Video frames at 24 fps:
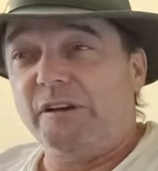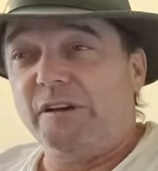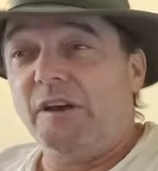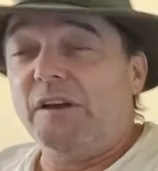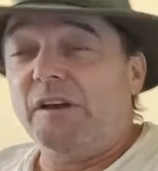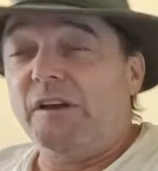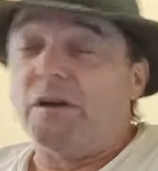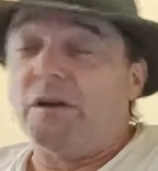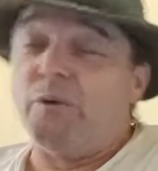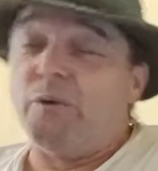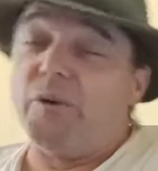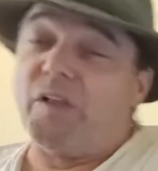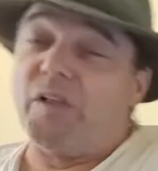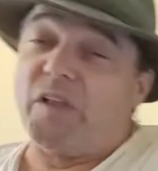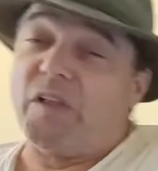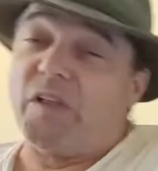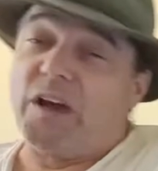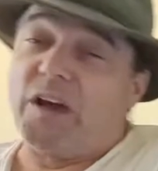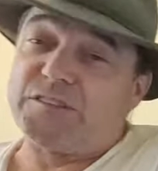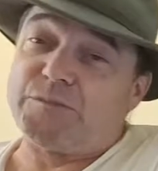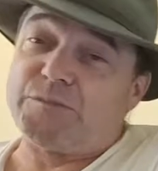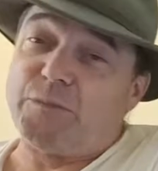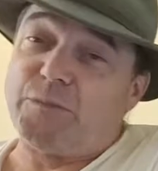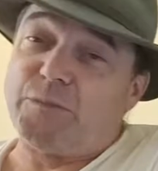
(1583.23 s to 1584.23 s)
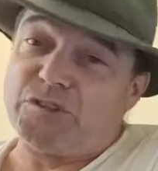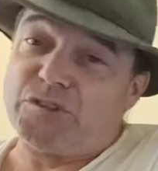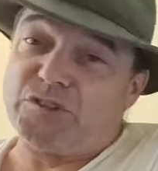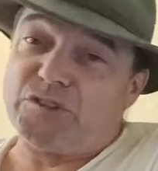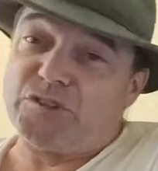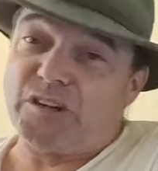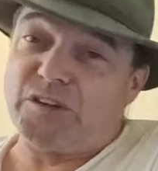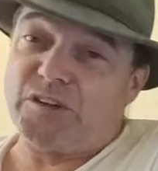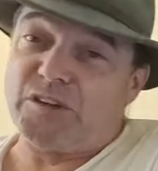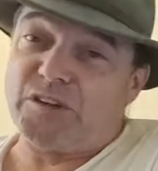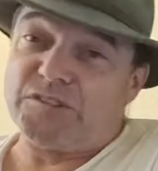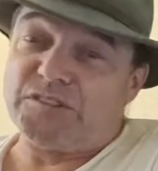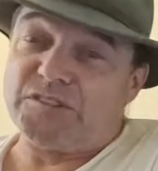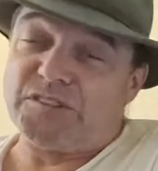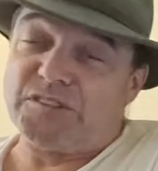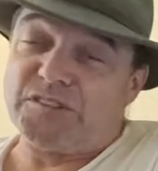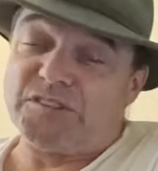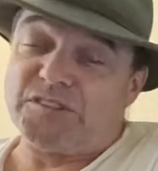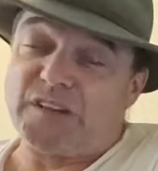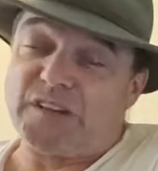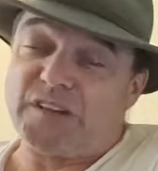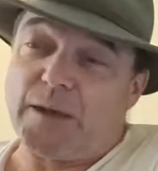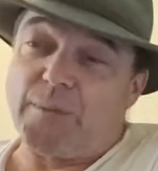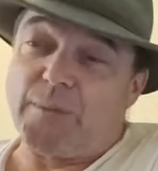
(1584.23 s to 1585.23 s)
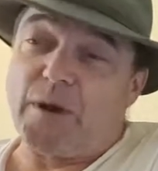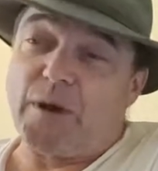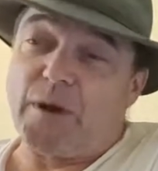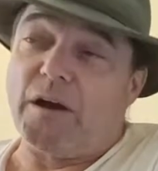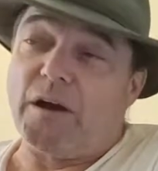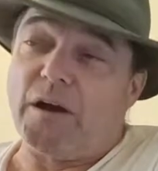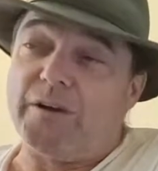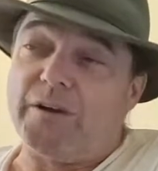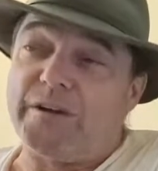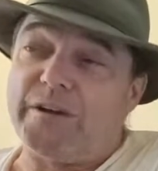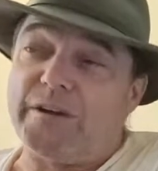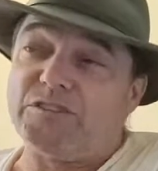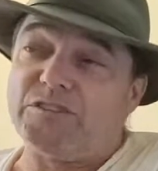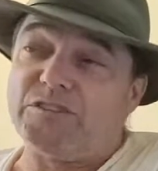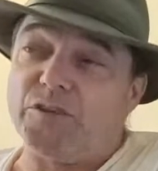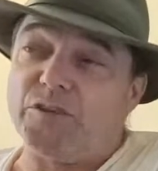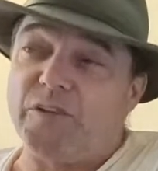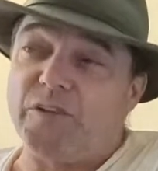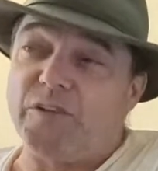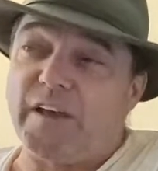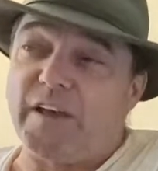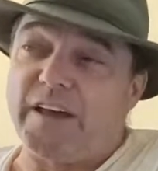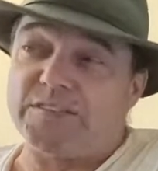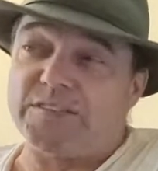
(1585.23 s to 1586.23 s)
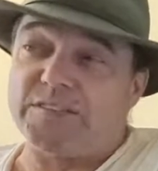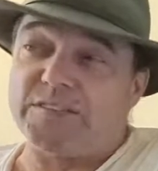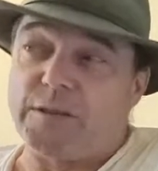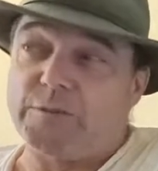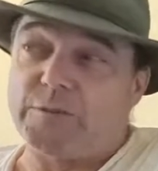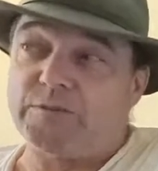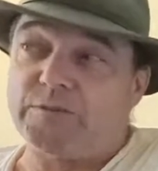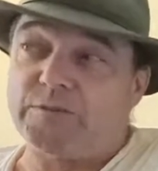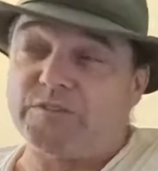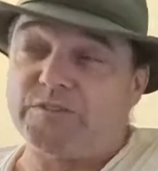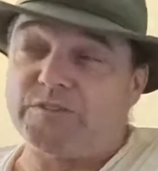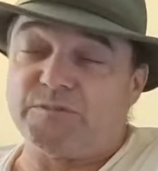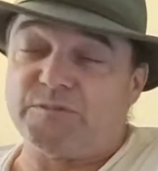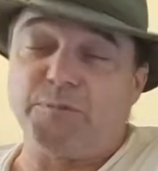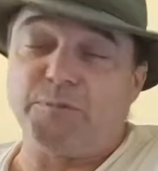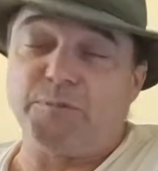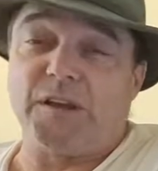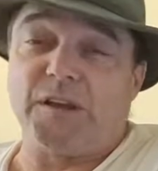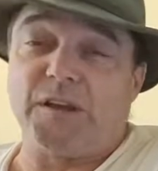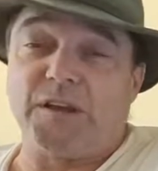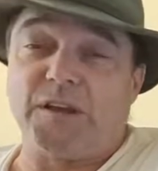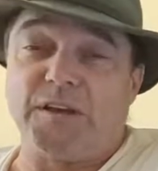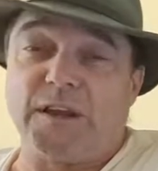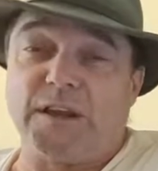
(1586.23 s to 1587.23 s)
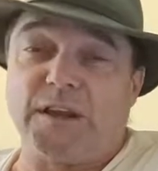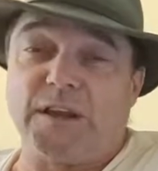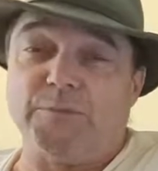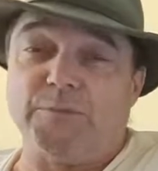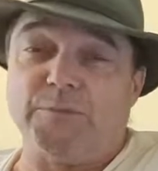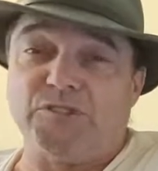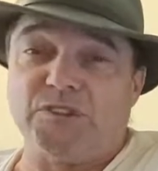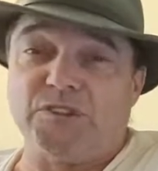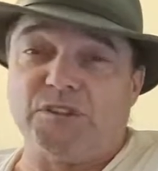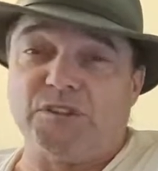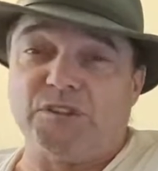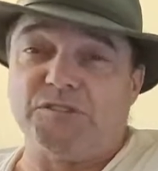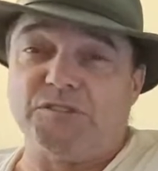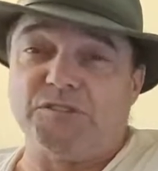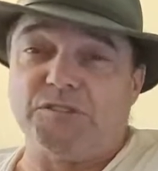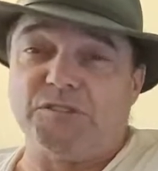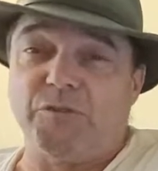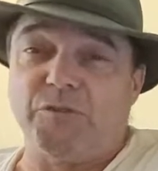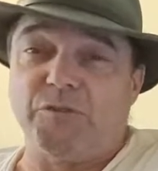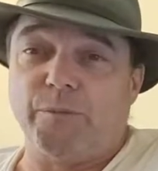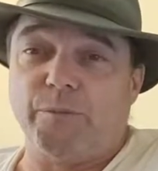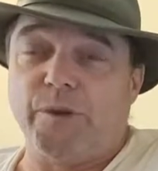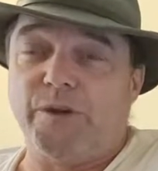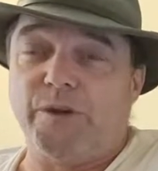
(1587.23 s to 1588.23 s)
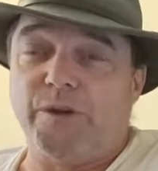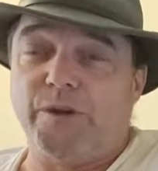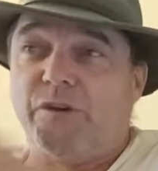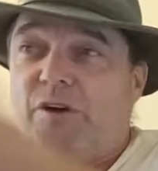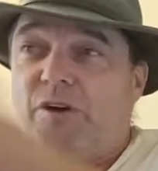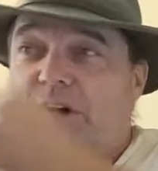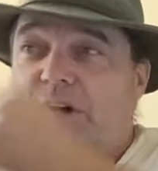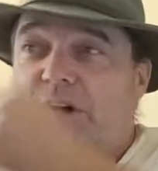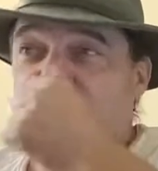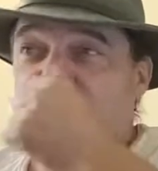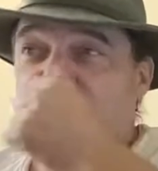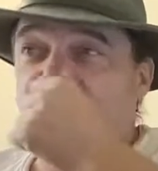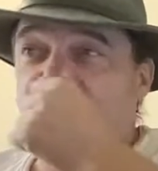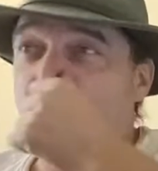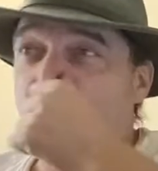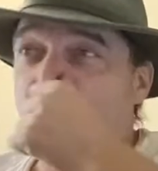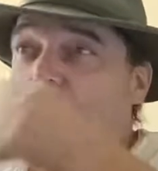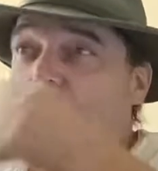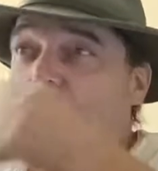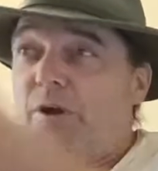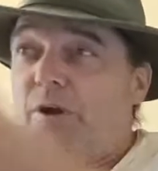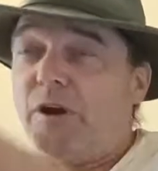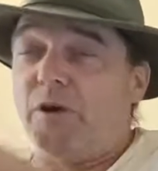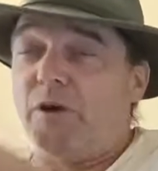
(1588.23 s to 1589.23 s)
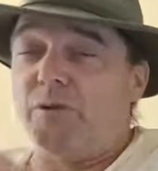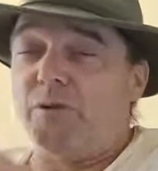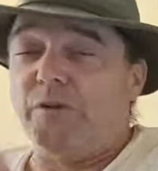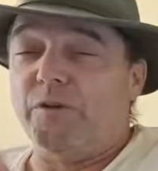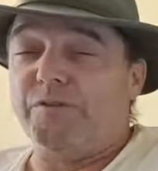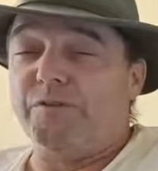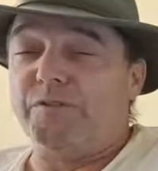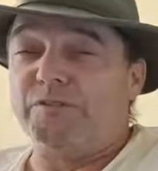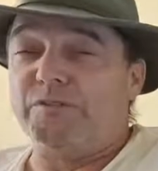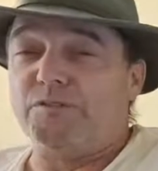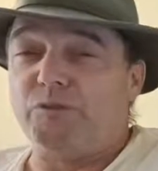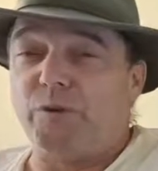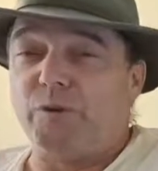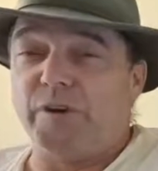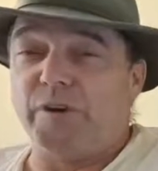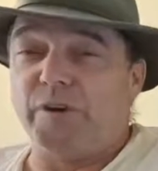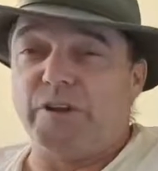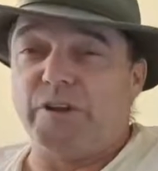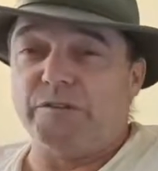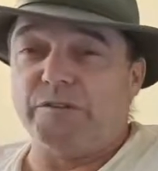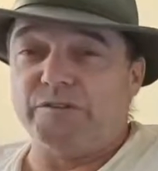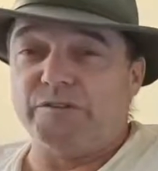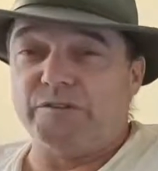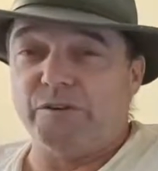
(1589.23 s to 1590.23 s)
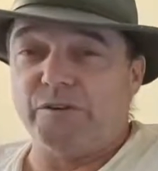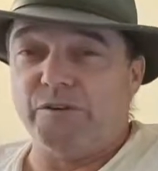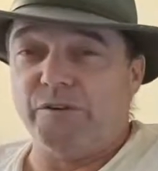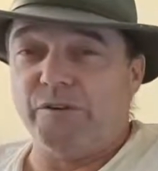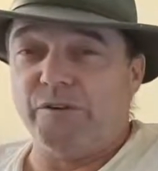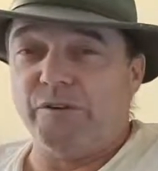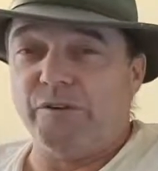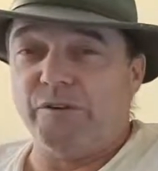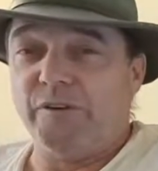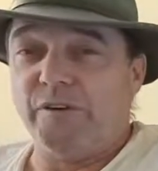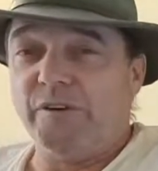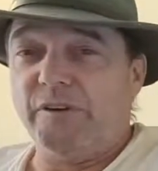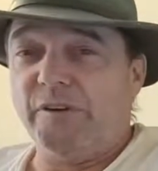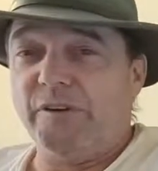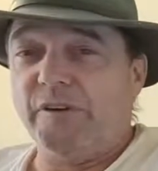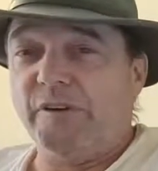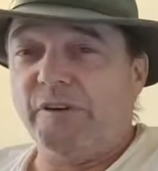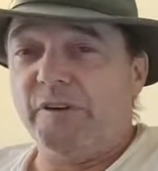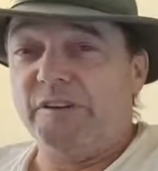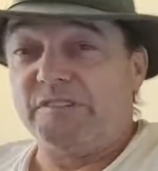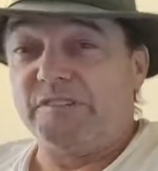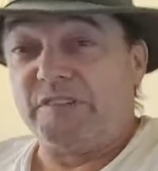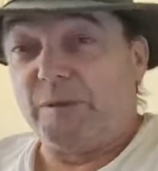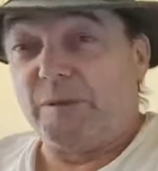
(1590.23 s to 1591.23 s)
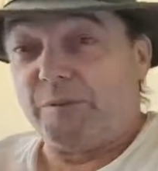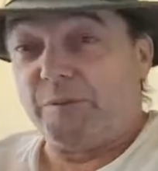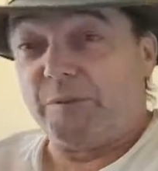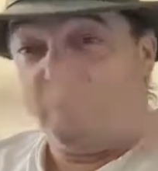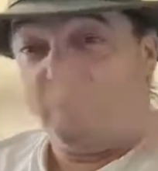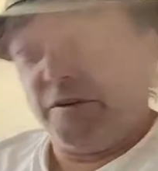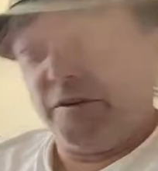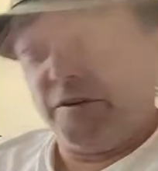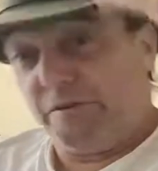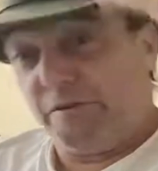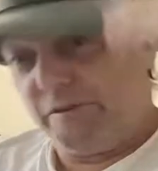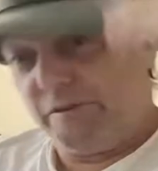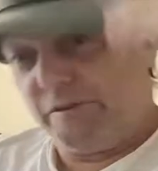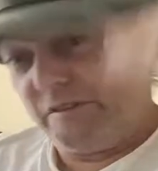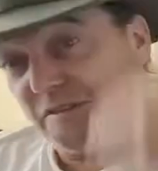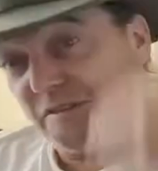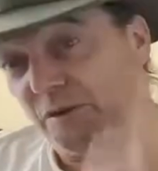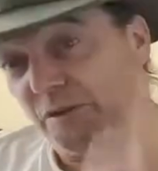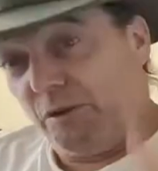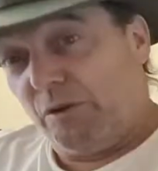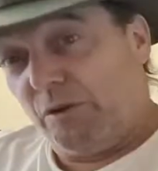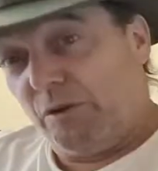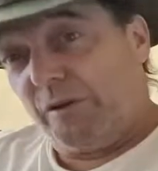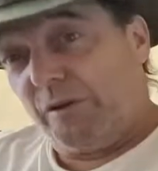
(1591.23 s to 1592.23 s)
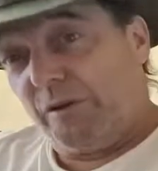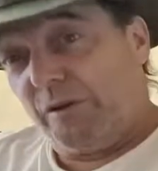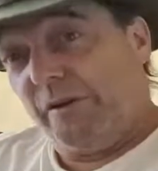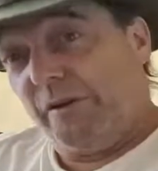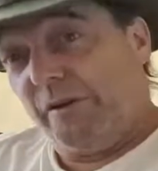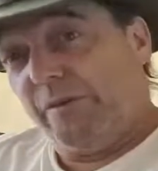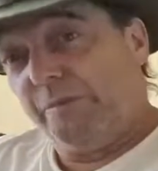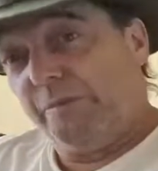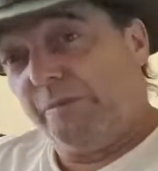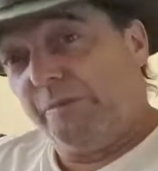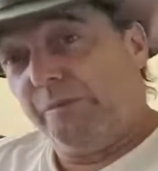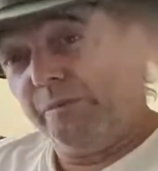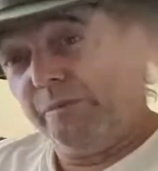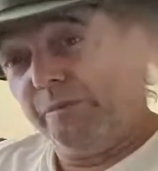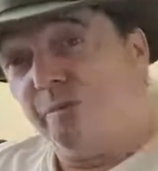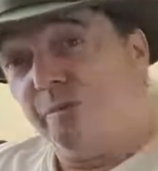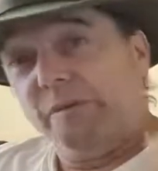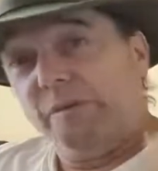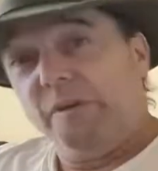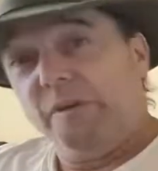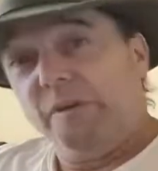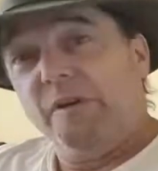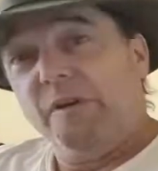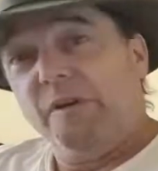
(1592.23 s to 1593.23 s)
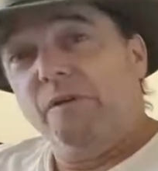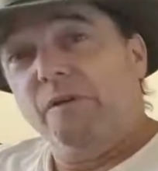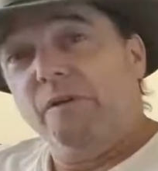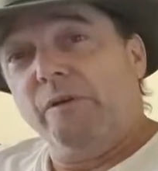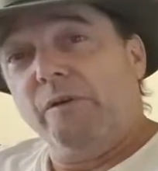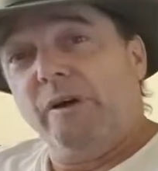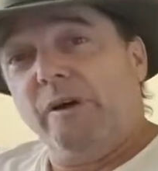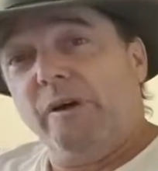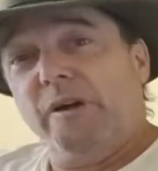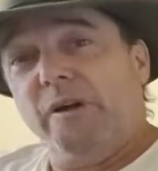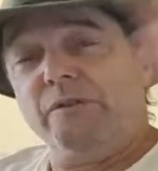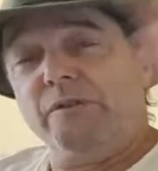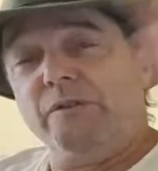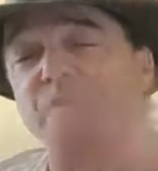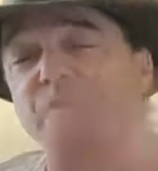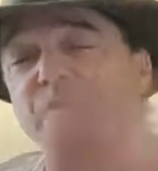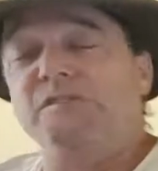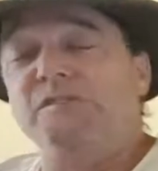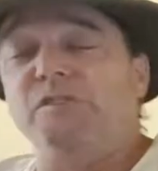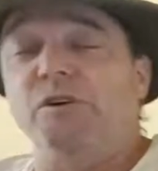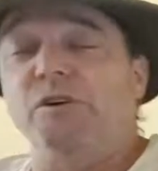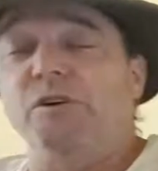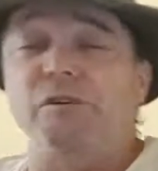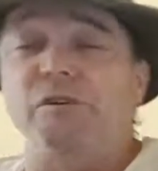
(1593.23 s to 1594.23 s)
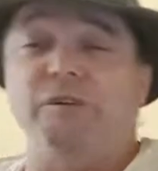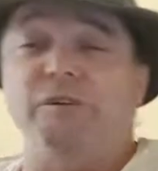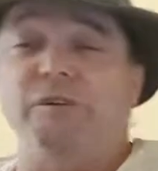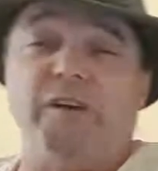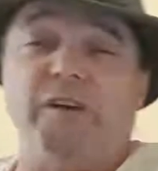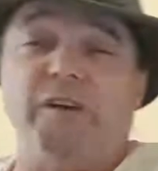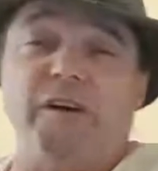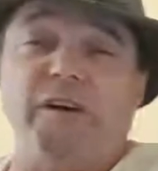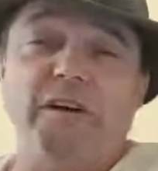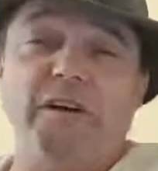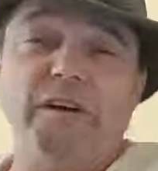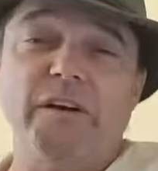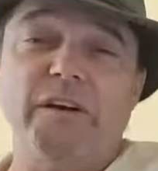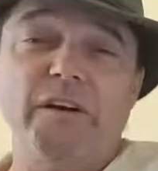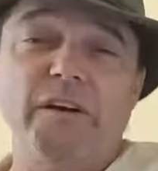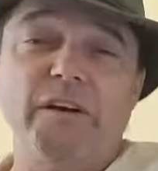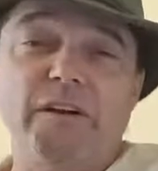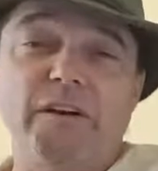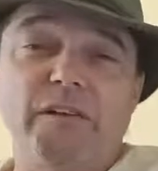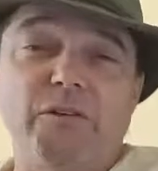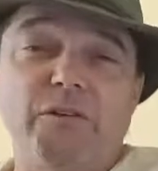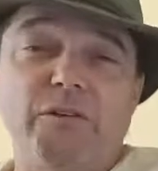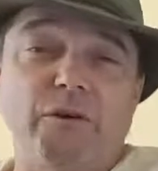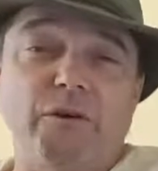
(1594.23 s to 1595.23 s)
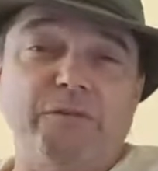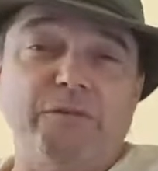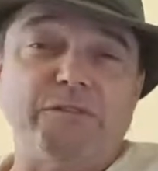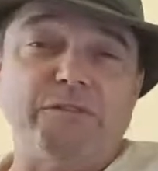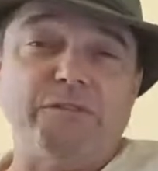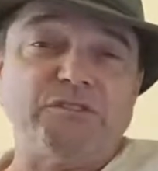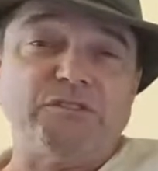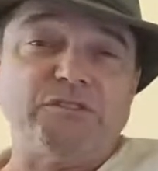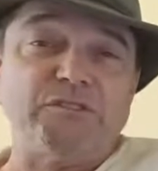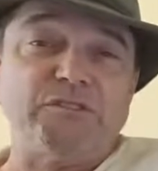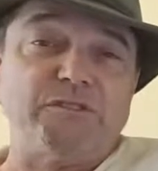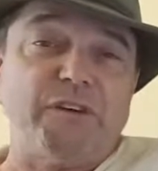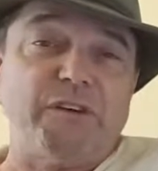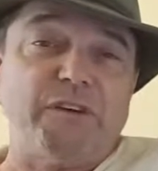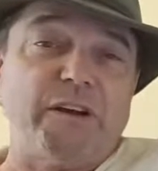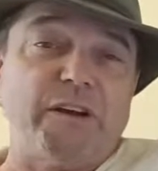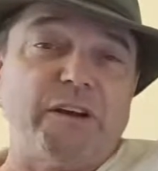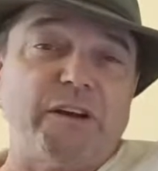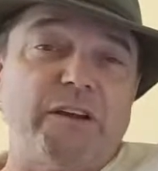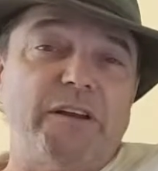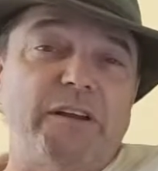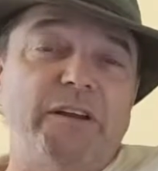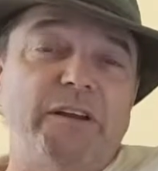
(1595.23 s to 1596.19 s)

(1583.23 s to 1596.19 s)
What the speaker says: Now, we lost more shingles this time. Our issue last time was picking neighbor shingles out from under ours, but our roof is 20 years older. Except under the solar, right under the solar there, the roof was just fine.